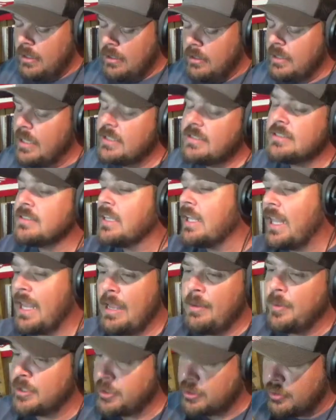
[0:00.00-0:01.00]
This is a
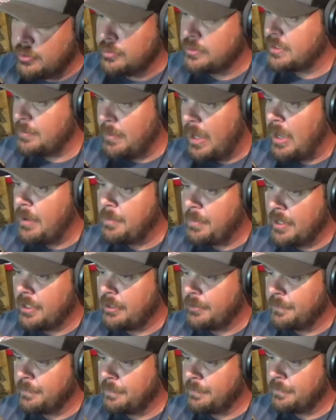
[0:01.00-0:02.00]
lame excuse, in my
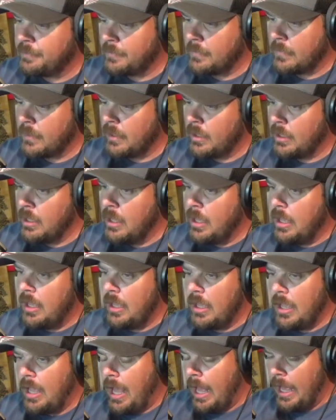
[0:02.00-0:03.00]
opinion.
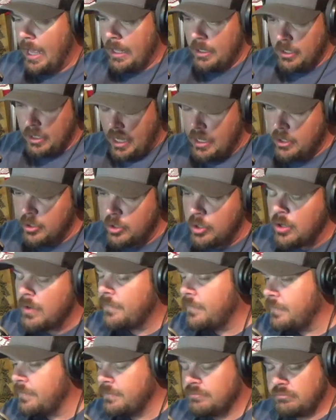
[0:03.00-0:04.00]
Look, I don't know
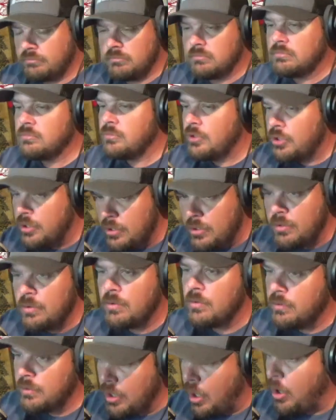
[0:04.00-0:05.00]
if
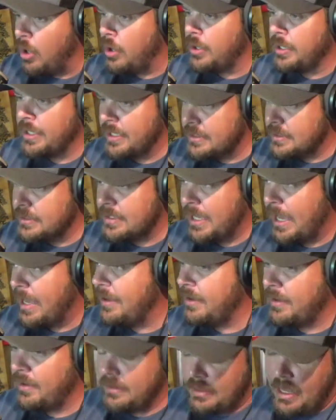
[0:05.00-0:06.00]
you, the audience,
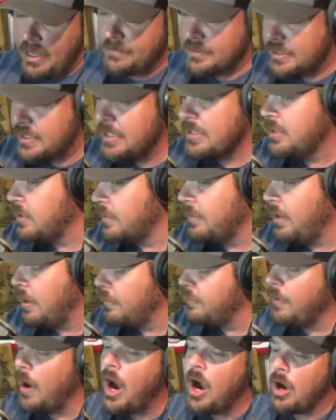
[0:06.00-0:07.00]
have seen a
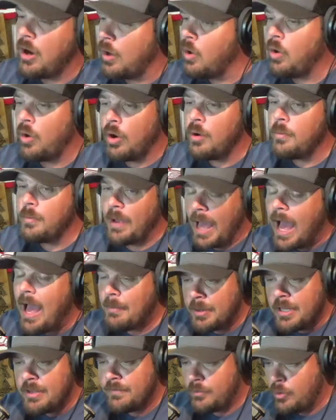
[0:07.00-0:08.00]
fire alarm. But I
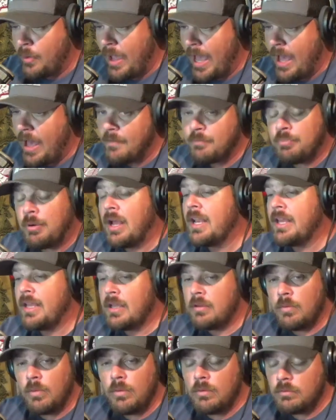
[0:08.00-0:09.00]
believe you have. Probably
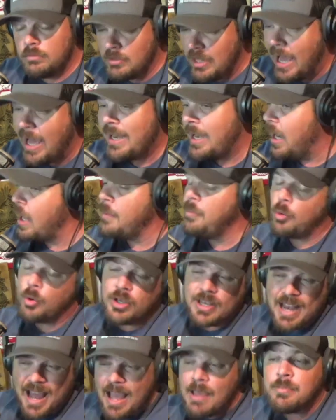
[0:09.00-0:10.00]

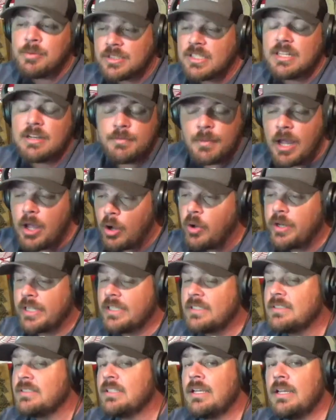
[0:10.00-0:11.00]
99.9% of my
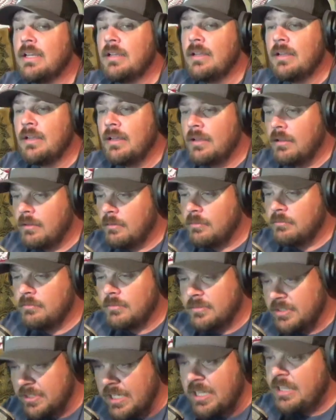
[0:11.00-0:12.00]
audience
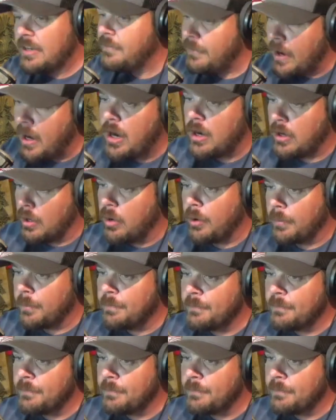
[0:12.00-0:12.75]
seen a fire alarm.